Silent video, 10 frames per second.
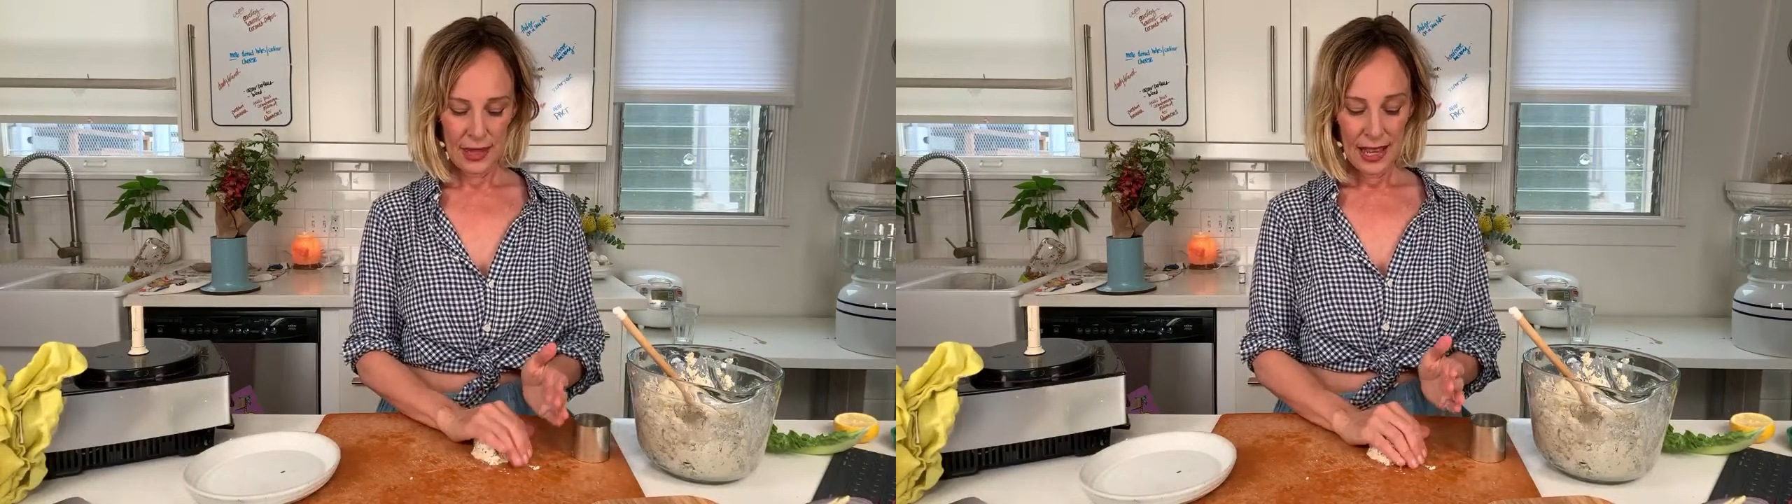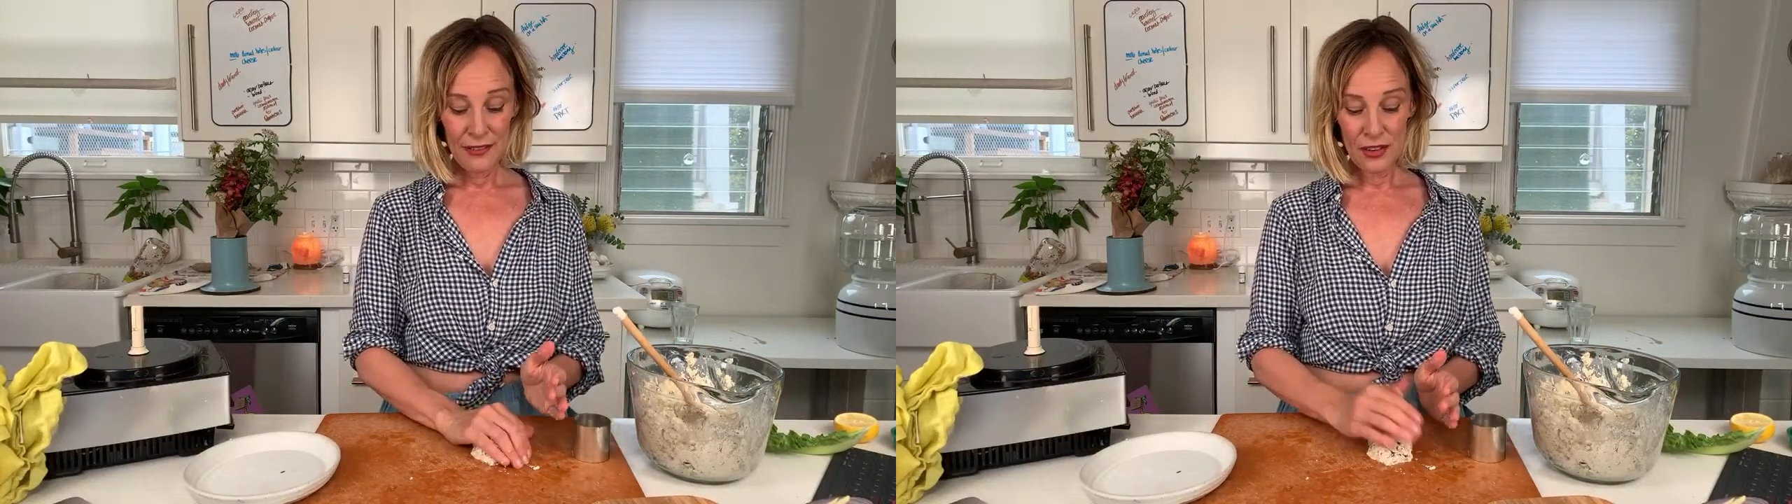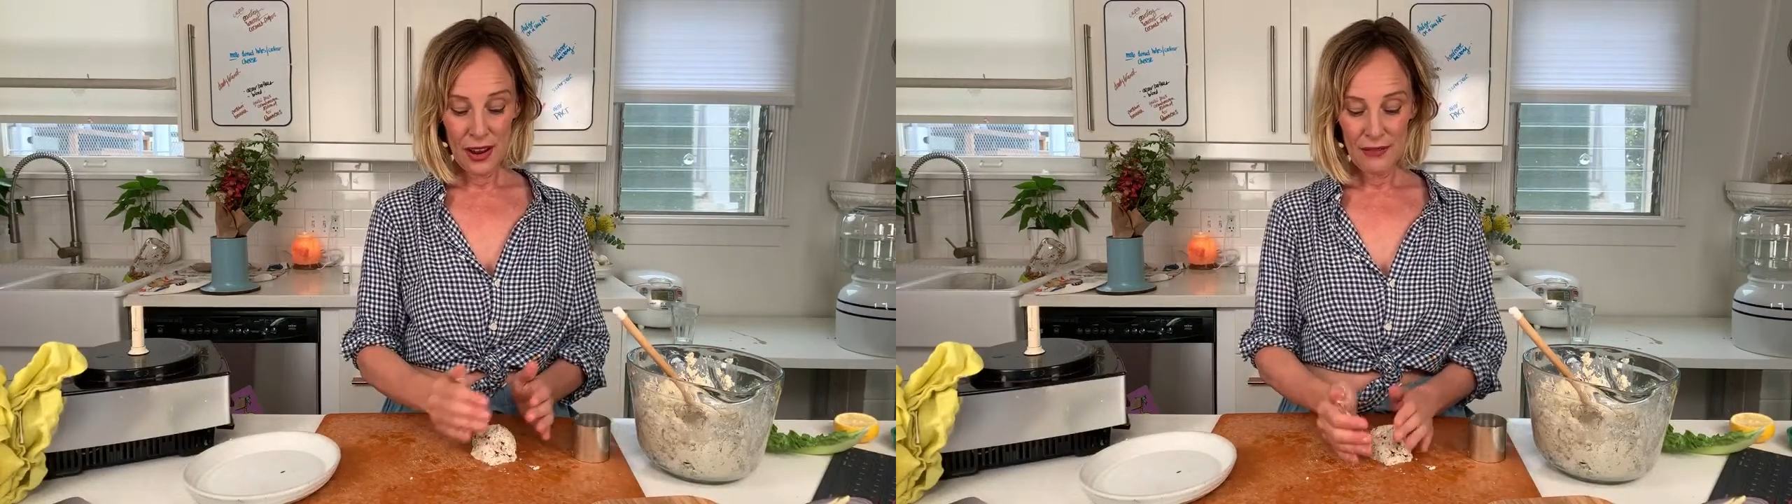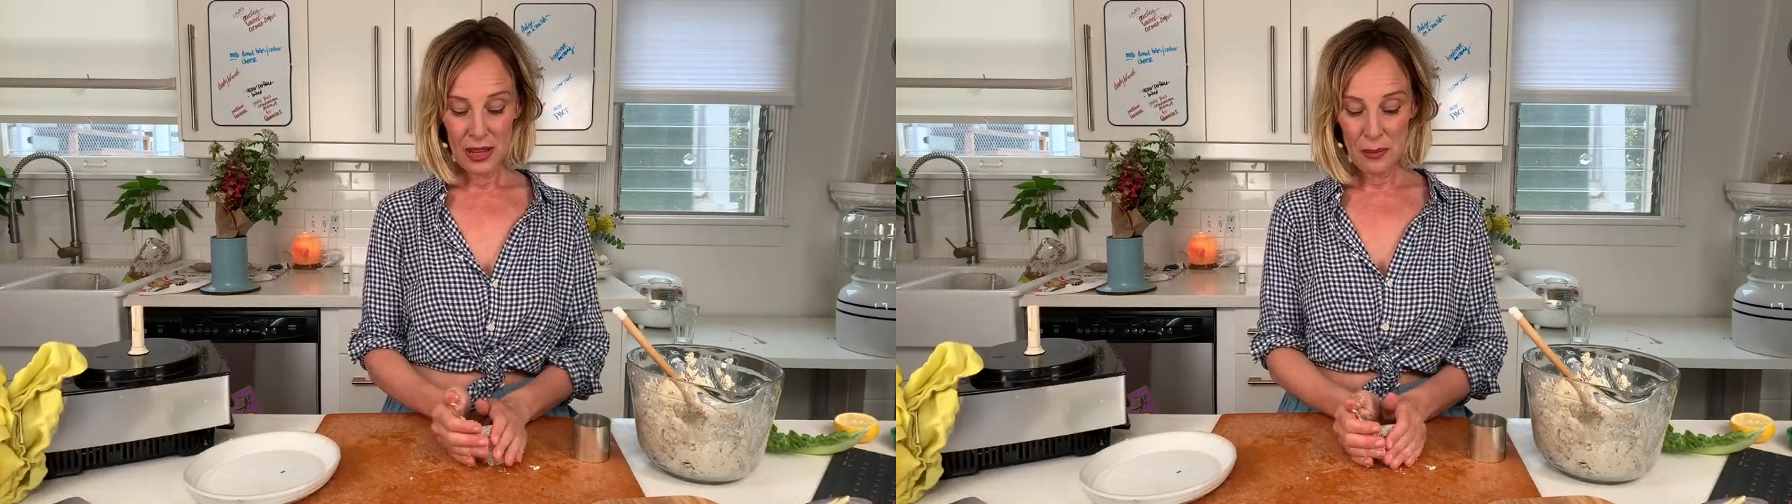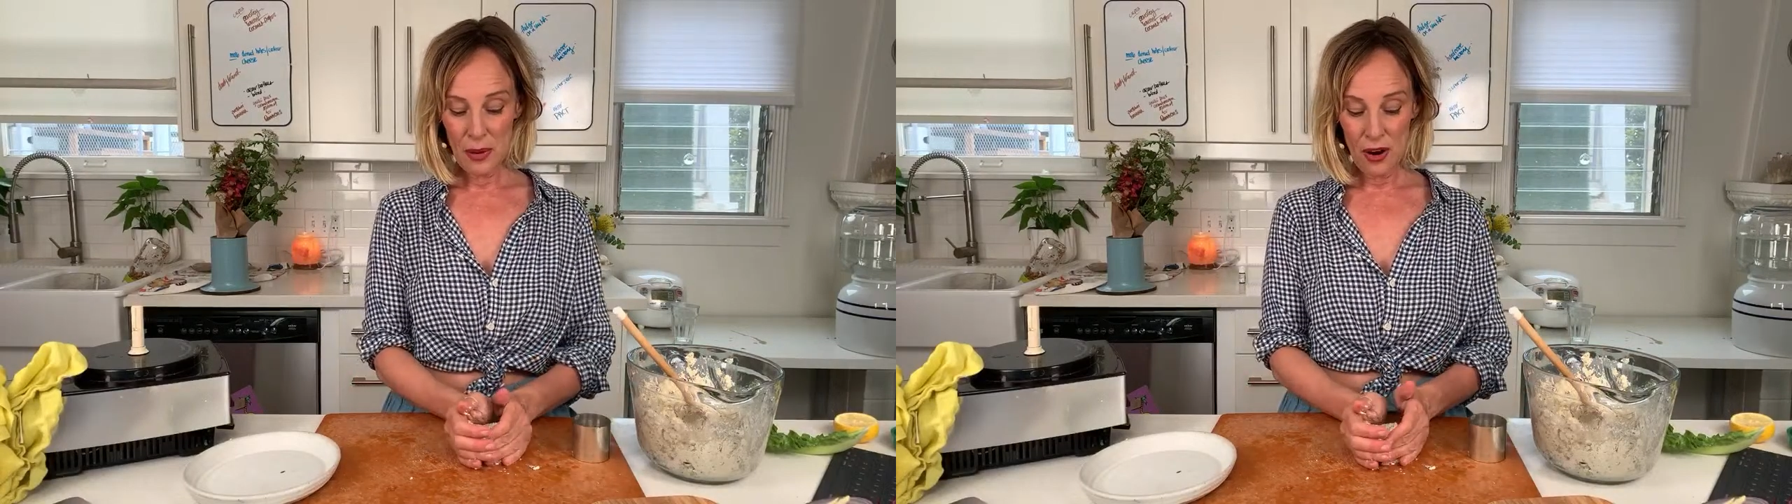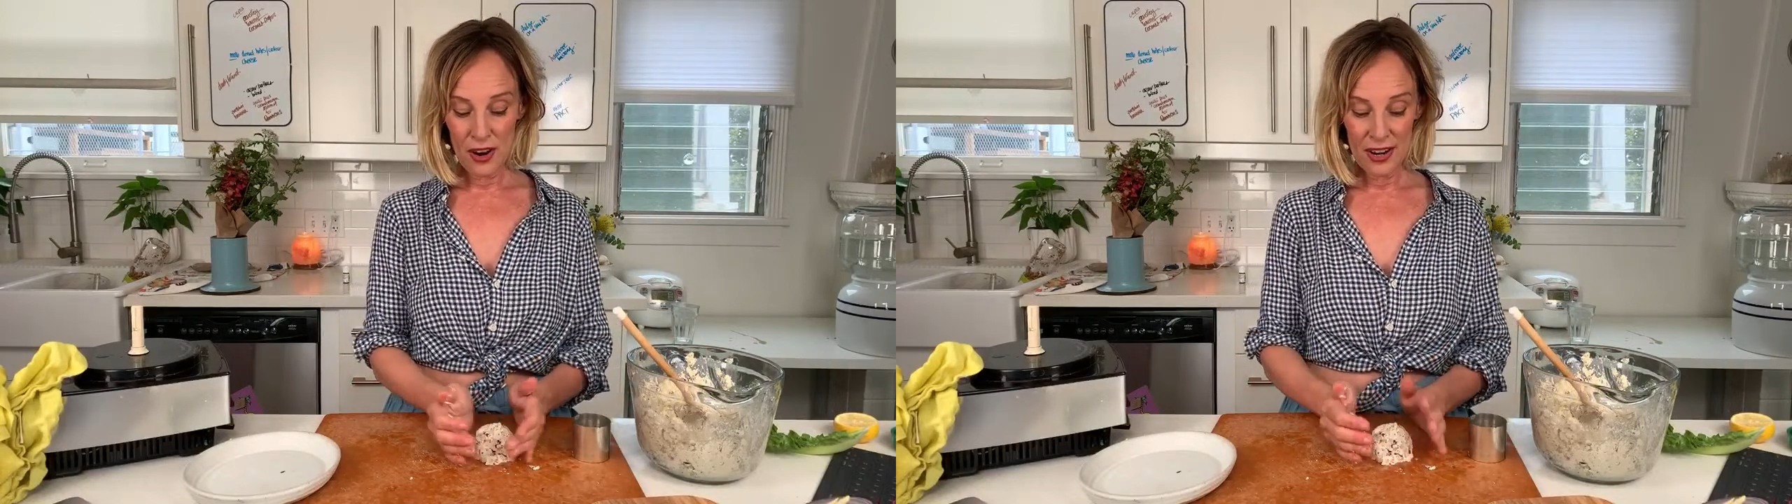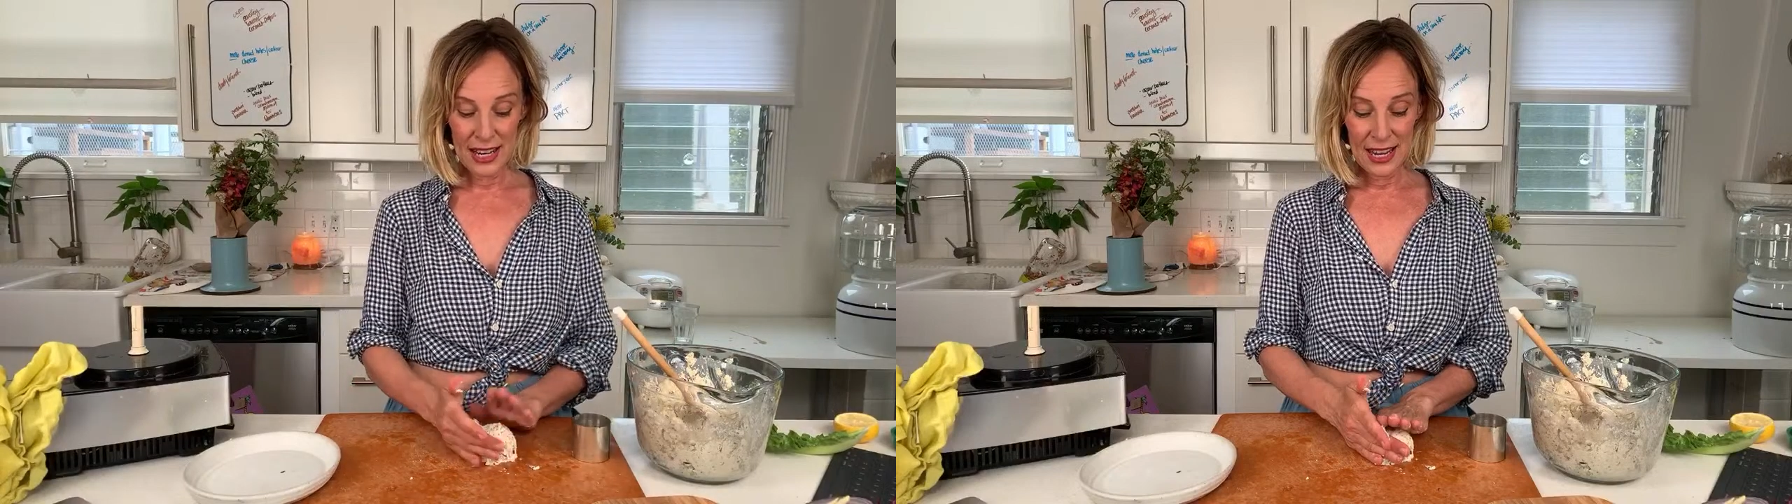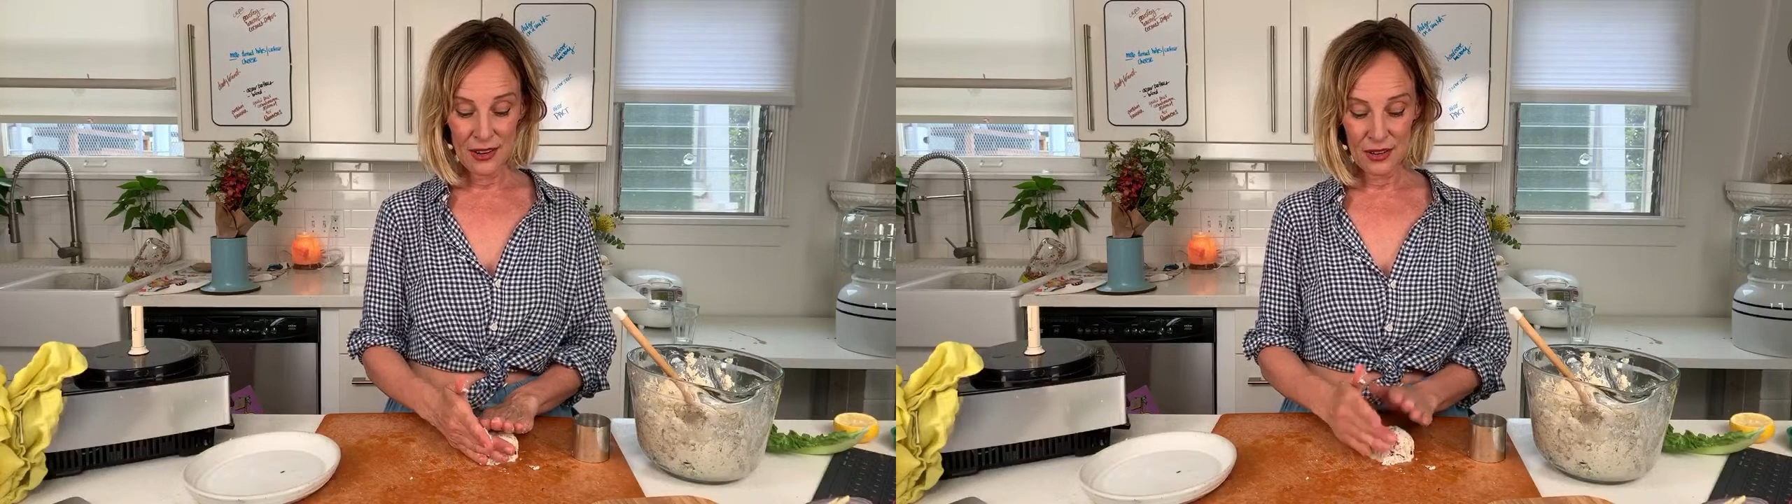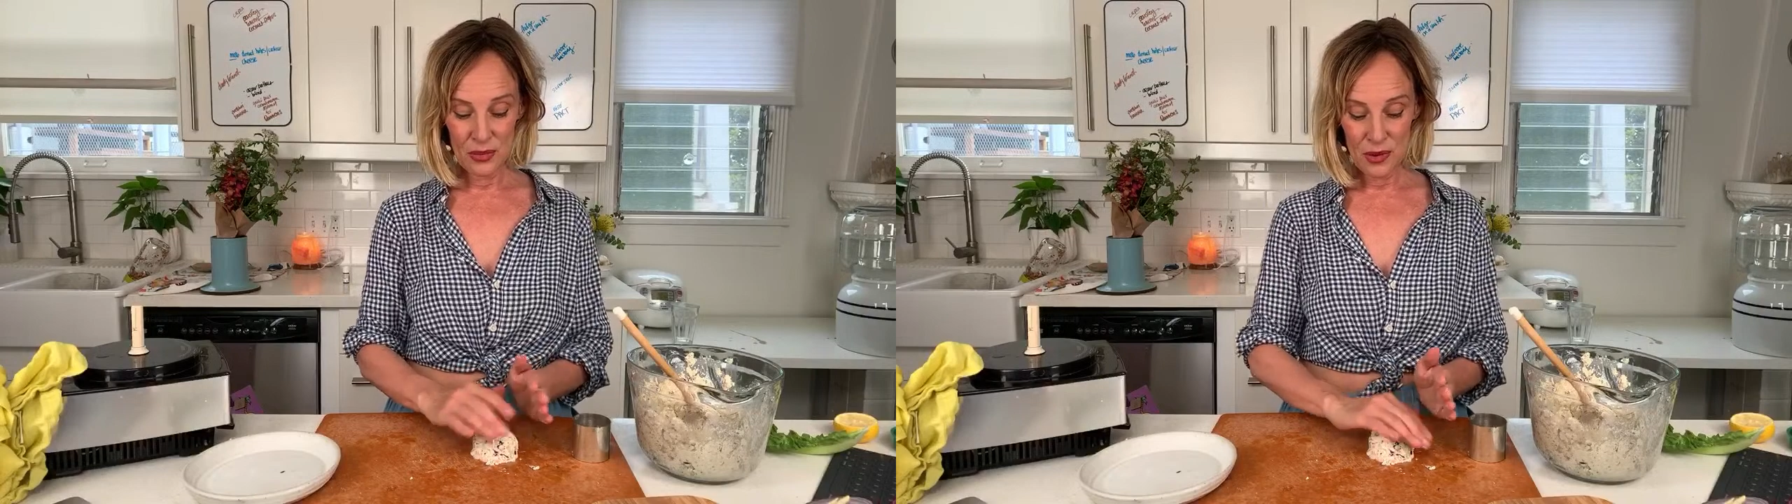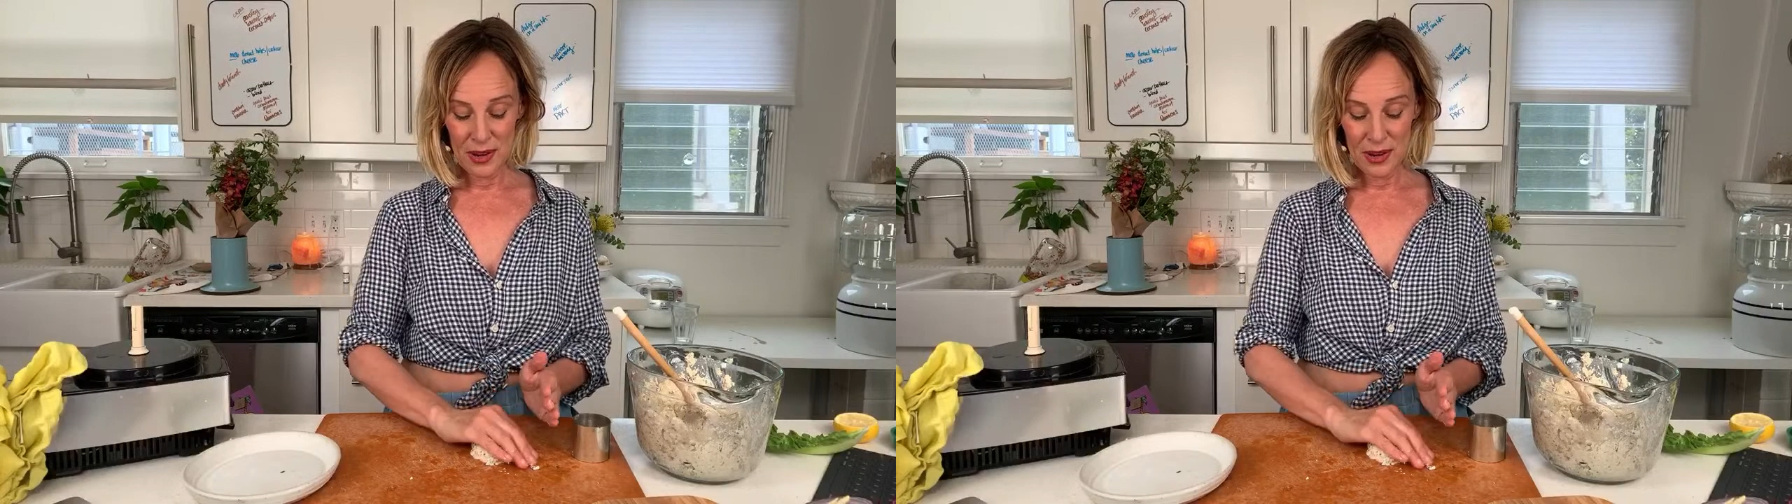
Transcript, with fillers: If you're having a party or you want